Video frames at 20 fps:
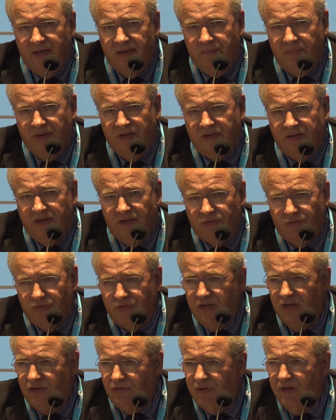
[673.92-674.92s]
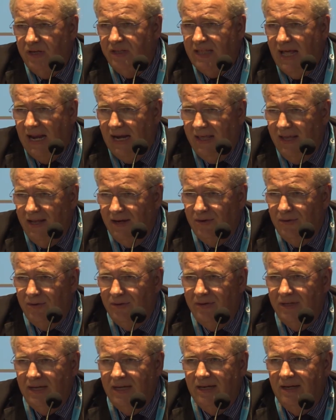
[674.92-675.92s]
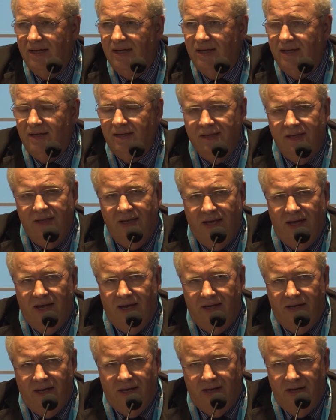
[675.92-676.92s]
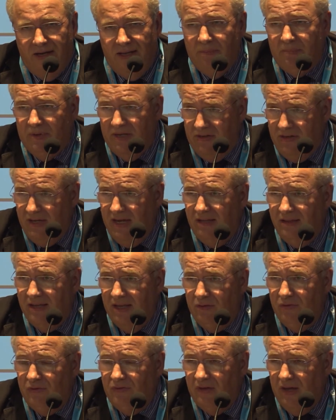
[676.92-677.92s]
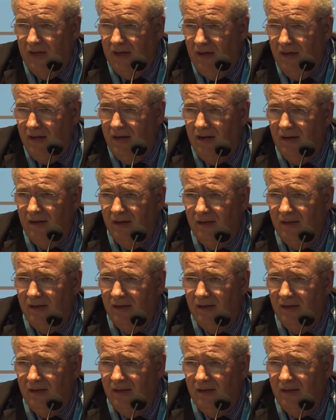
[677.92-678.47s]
Patient Association, Italian, no? And I really appreciate that you stay here,